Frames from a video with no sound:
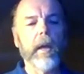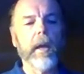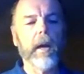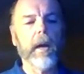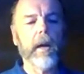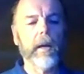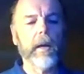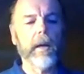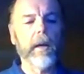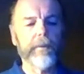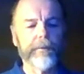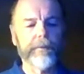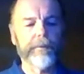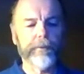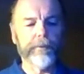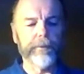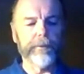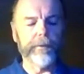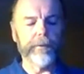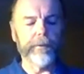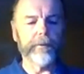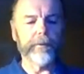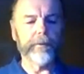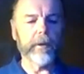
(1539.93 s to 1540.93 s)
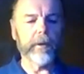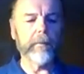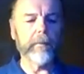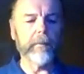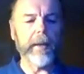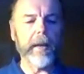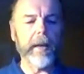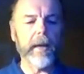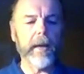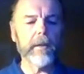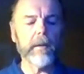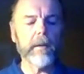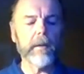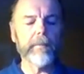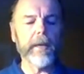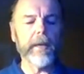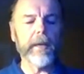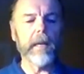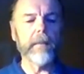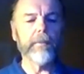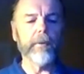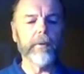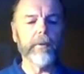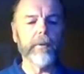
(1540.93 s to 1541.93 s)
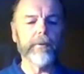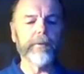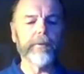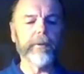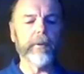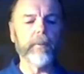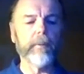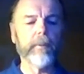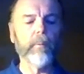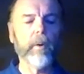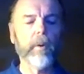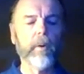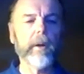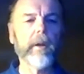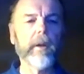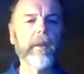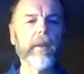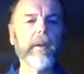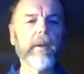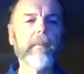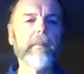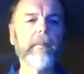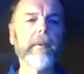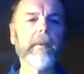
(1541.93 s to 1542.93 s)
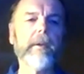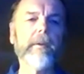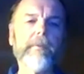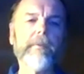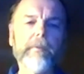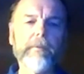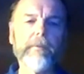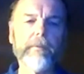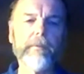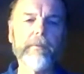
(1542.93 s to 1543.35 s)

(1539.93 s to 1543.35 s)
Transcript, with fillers: Uh, so these companion papers, and one of them is,